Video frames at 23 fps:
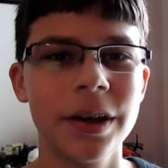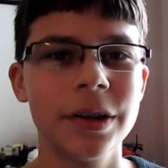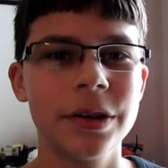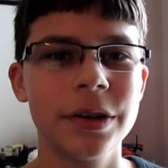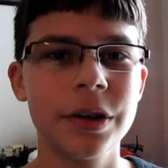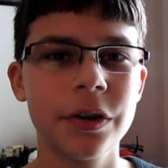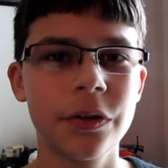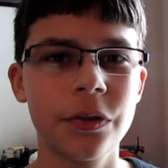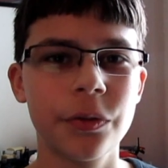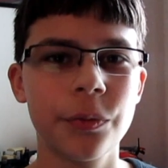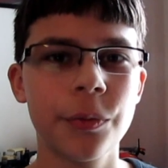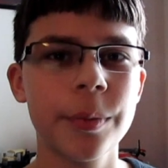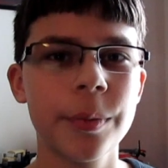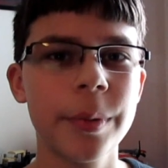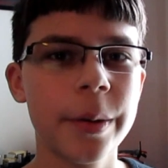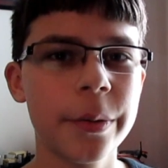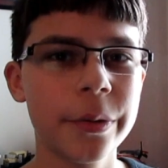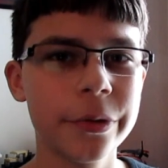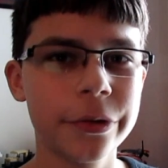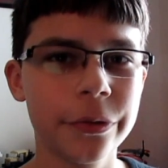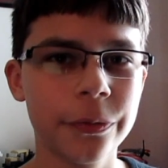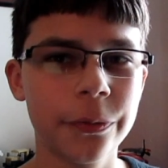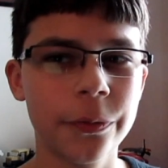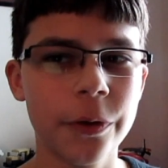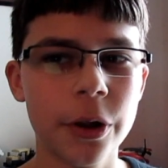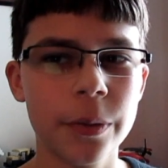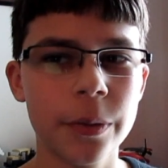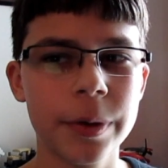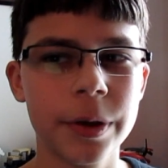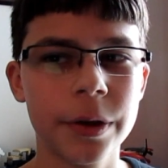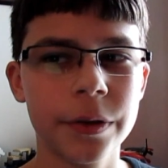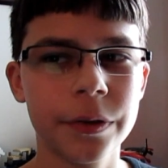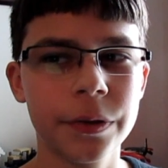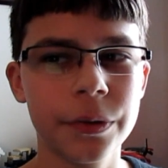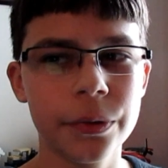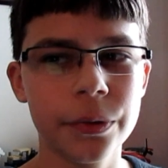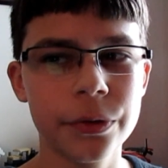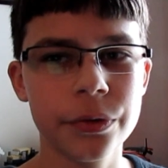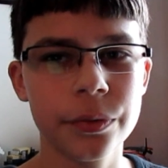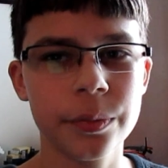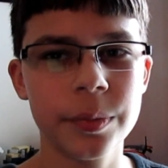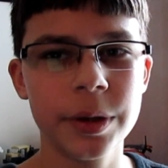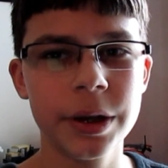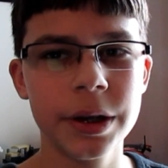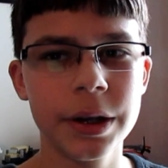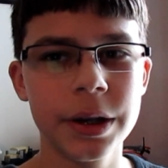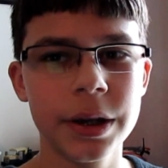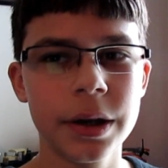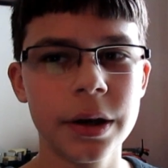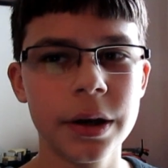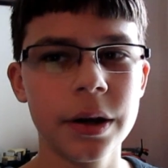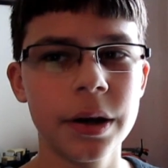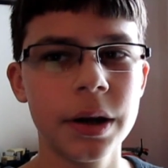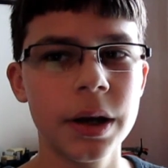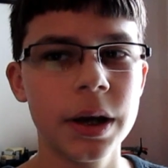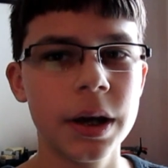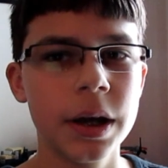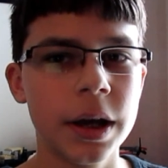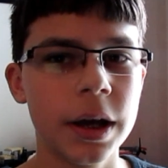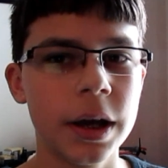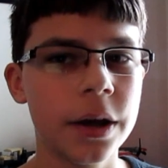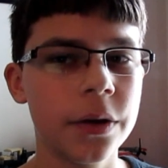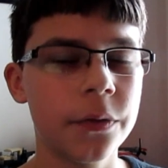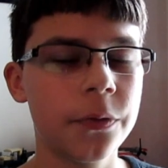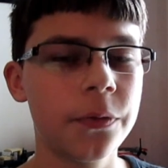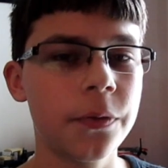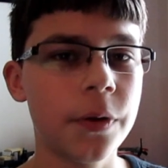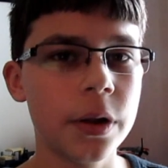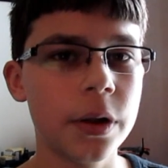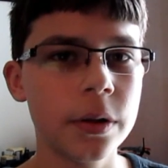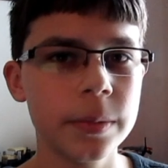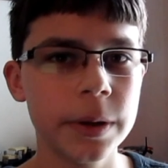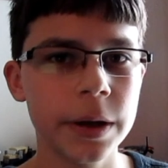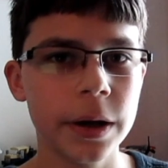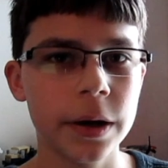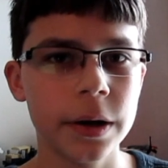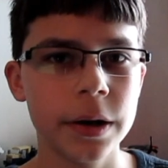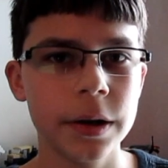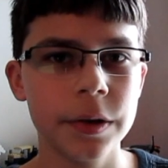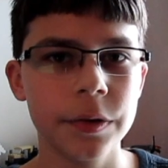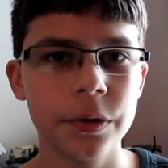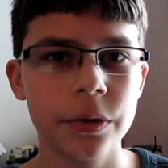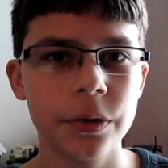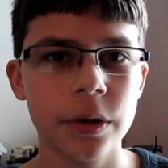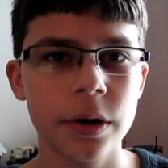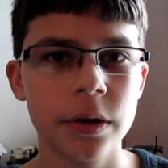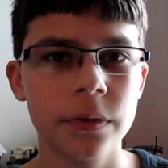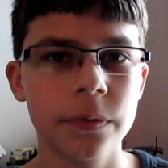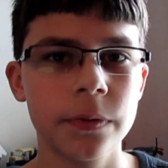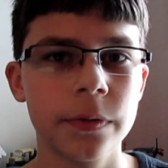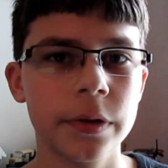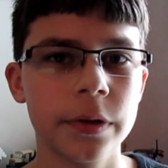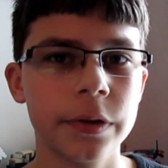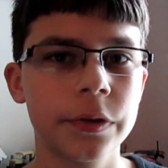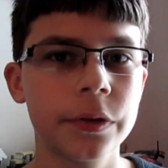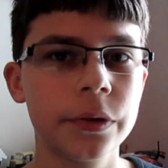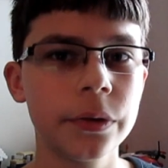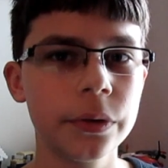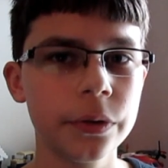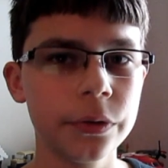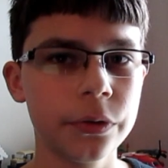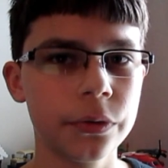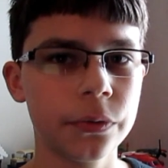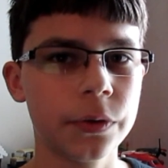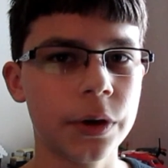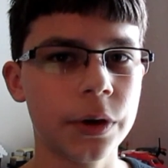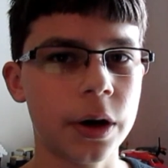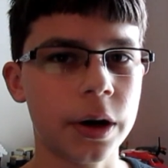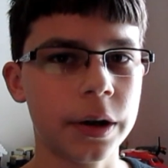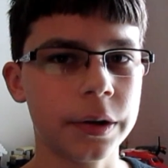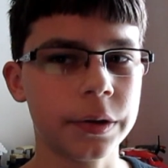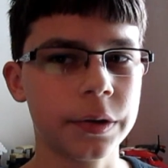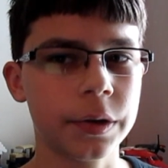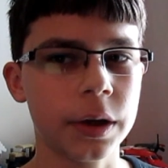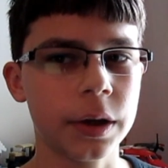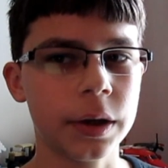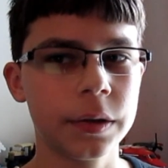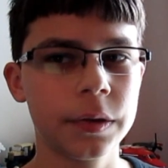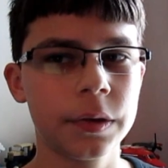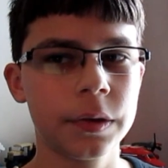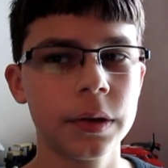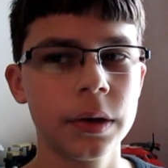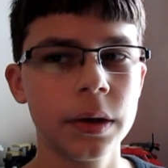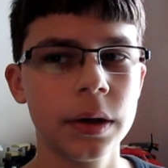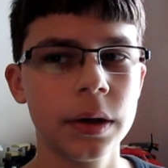just remember to follow me on social media and follow me on Instagram for exclusive content.